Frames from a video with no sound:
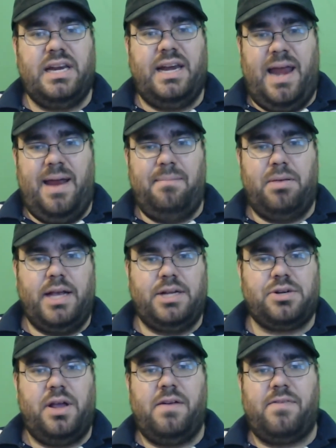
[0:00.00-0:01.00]
gameplay
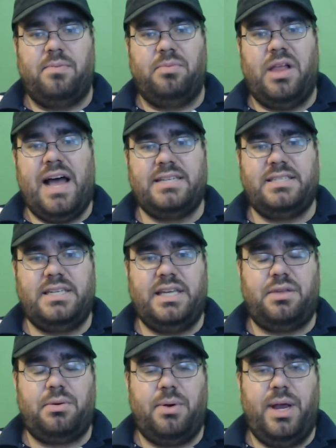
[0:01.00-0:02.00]
trailer from last
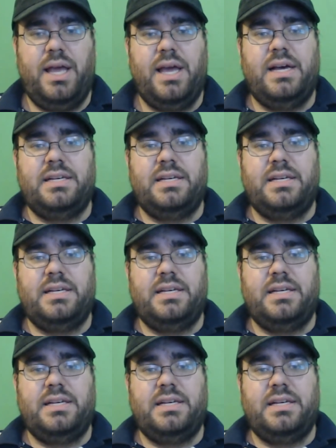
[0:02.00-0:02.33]
E3,